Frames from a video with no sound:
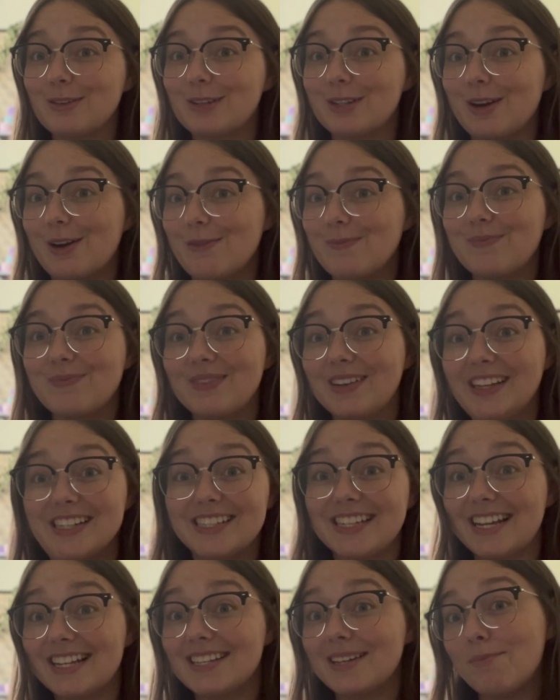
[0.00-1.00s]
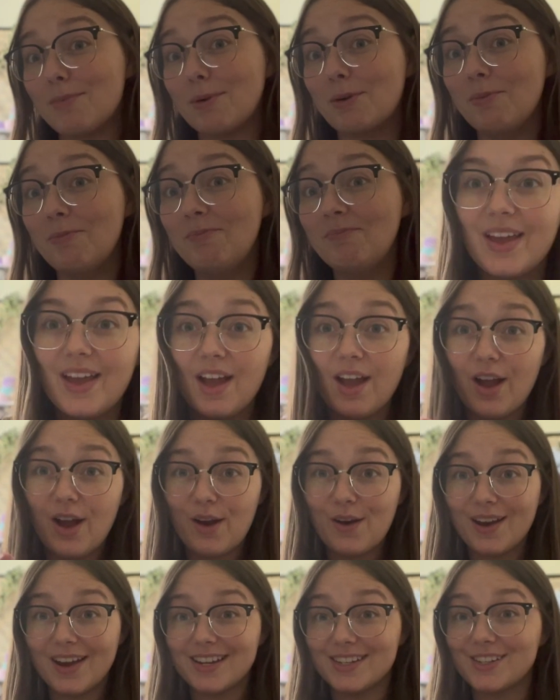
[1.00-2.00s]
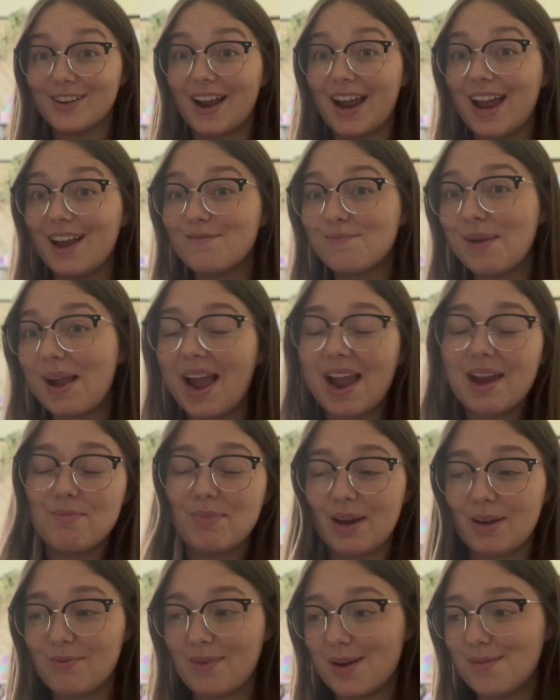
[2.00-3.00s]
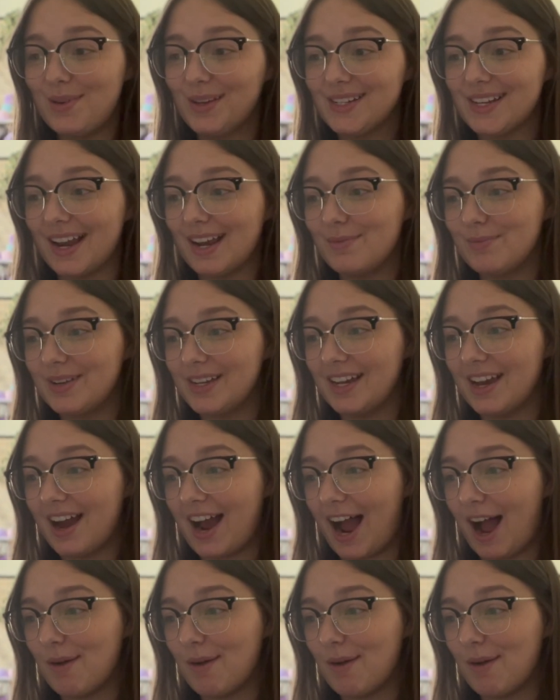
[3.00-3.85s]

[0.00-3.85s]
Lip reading: So it's that simple. Okay, so I have my iPad right beside me,